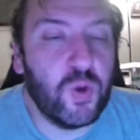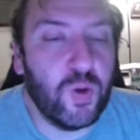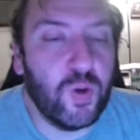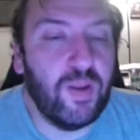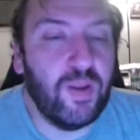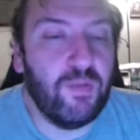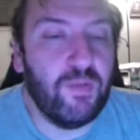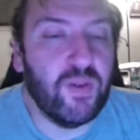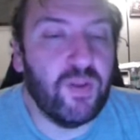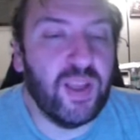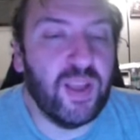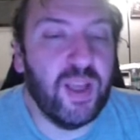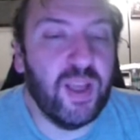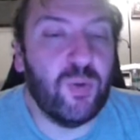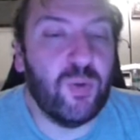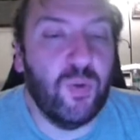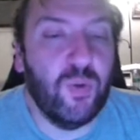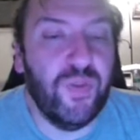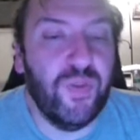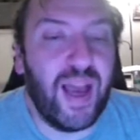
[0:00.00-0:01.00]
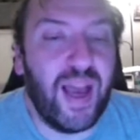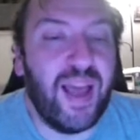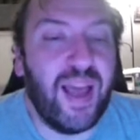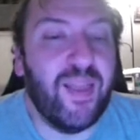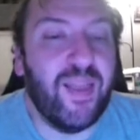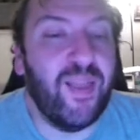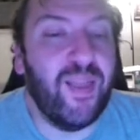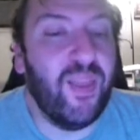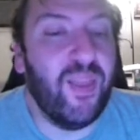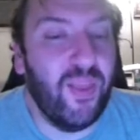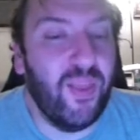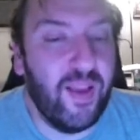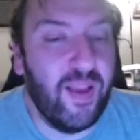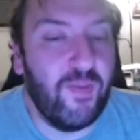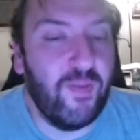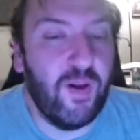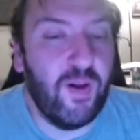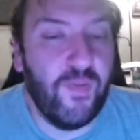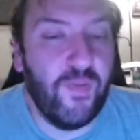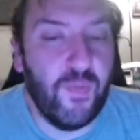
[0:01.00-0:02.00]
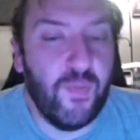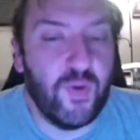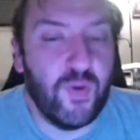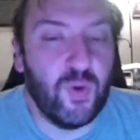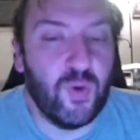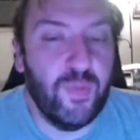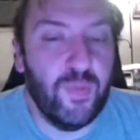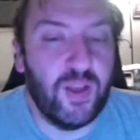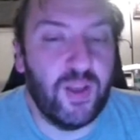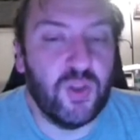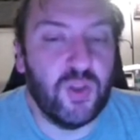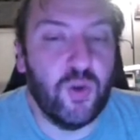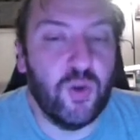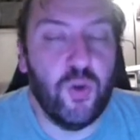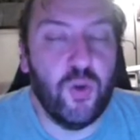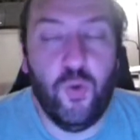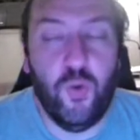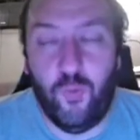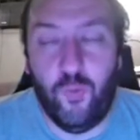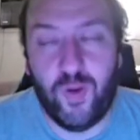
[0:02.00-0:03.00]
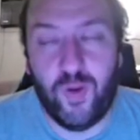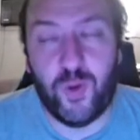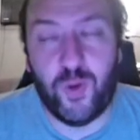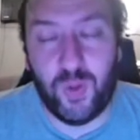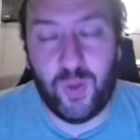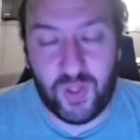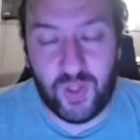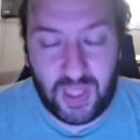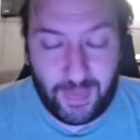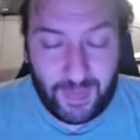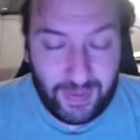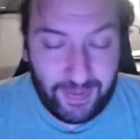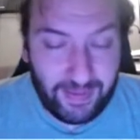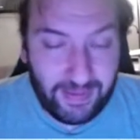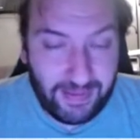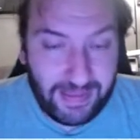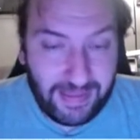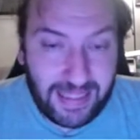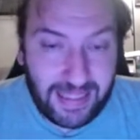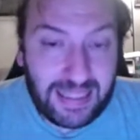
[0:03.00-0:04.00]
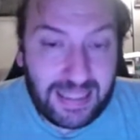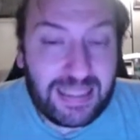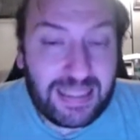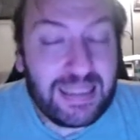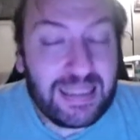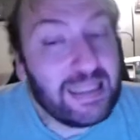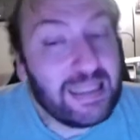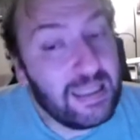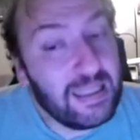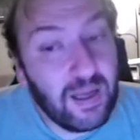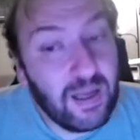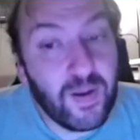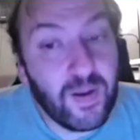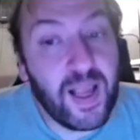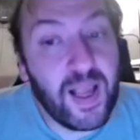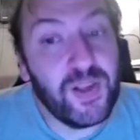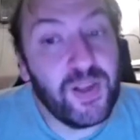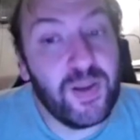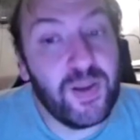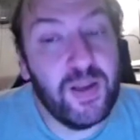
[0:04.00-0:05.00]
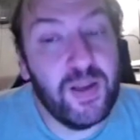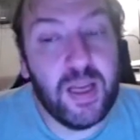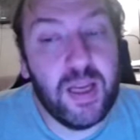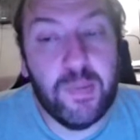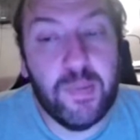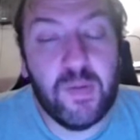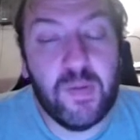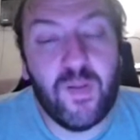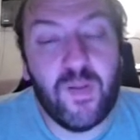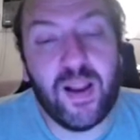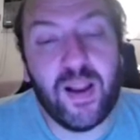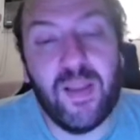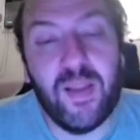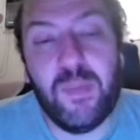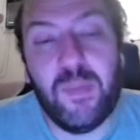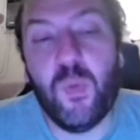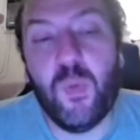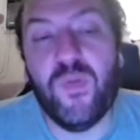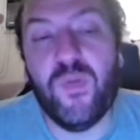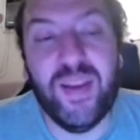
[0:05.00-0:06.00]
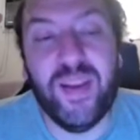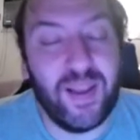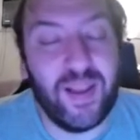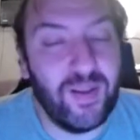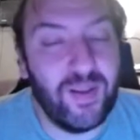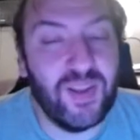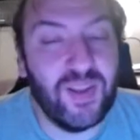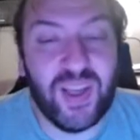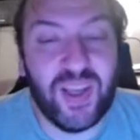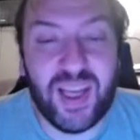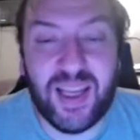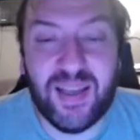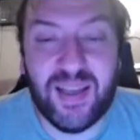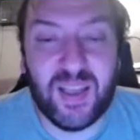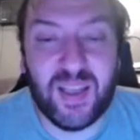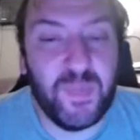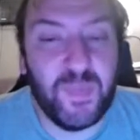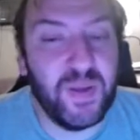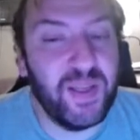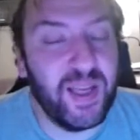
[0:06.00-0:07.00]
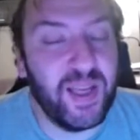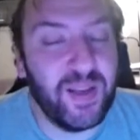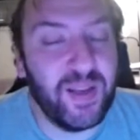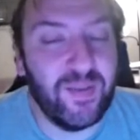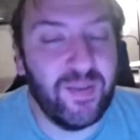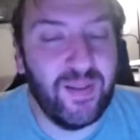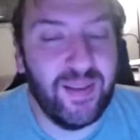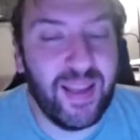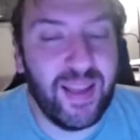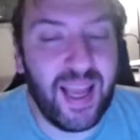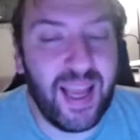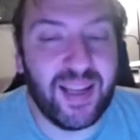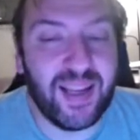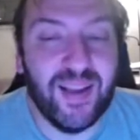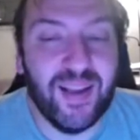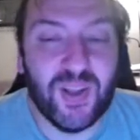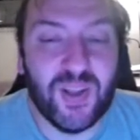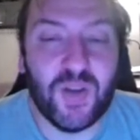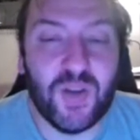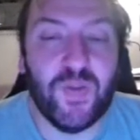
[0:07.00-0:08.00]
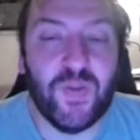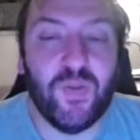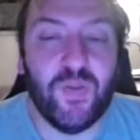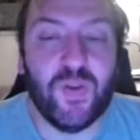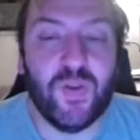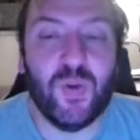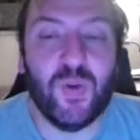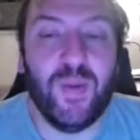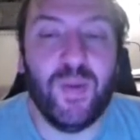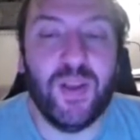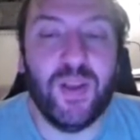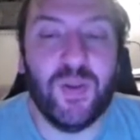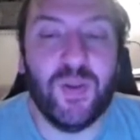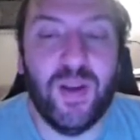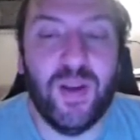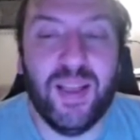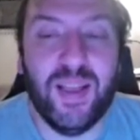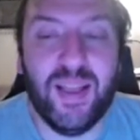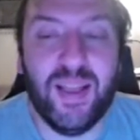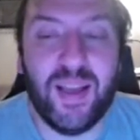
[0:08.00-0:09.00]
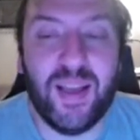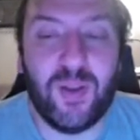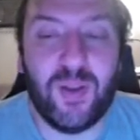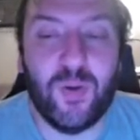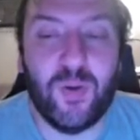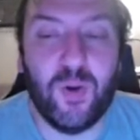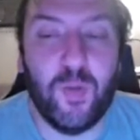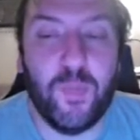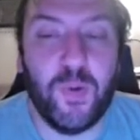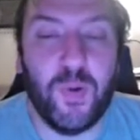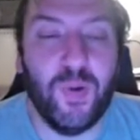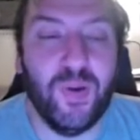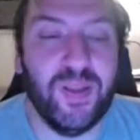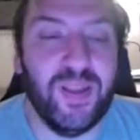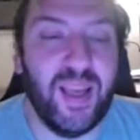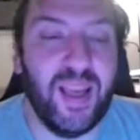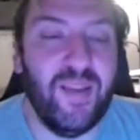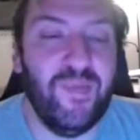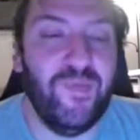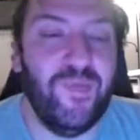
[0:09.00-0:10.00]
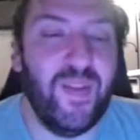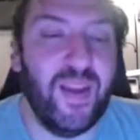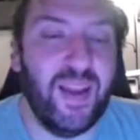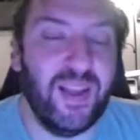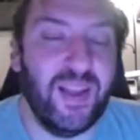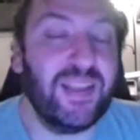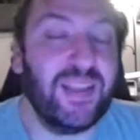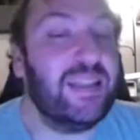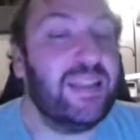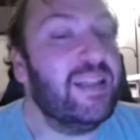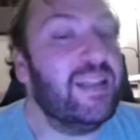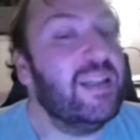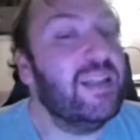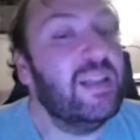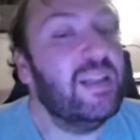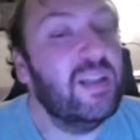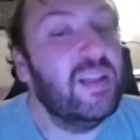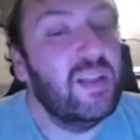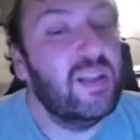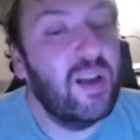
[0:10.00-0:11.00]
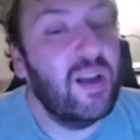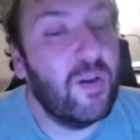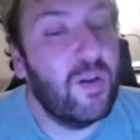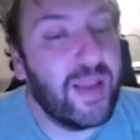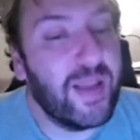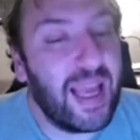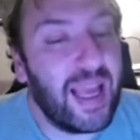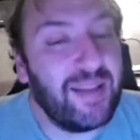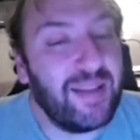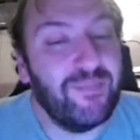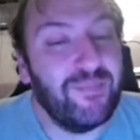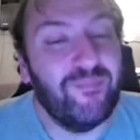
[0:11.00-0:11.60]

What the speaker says: levels equal that level of the ritual monster you ritual summon. Okay, so you need to be running a lot more vanillas in this particular deck. Shuffle the ritual monster into the deck during your opponent's end phase. Okay.